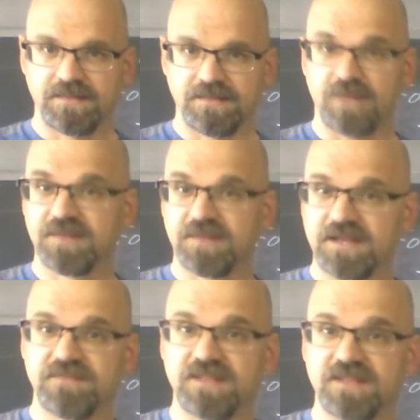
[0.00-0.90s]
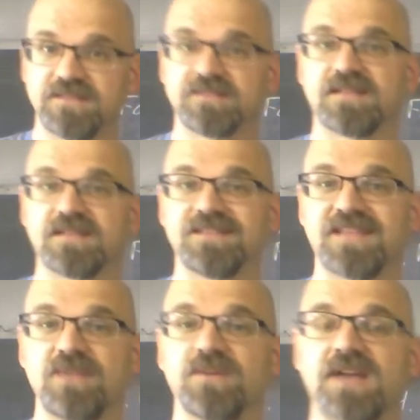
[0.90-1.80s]
They believe that
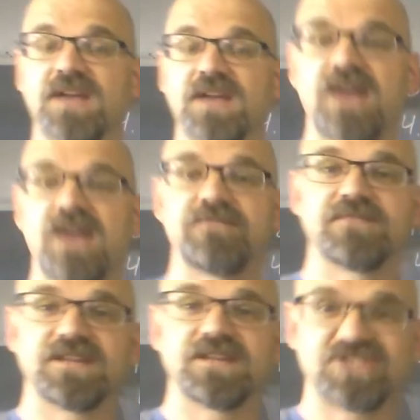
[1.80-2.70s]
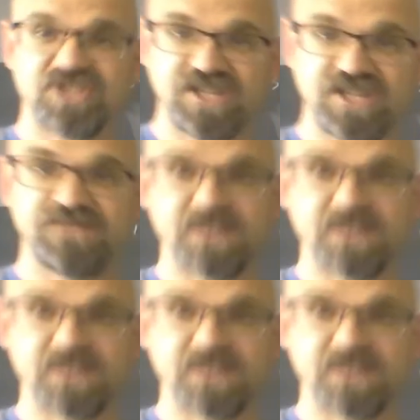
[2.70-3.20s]
they will not have achieved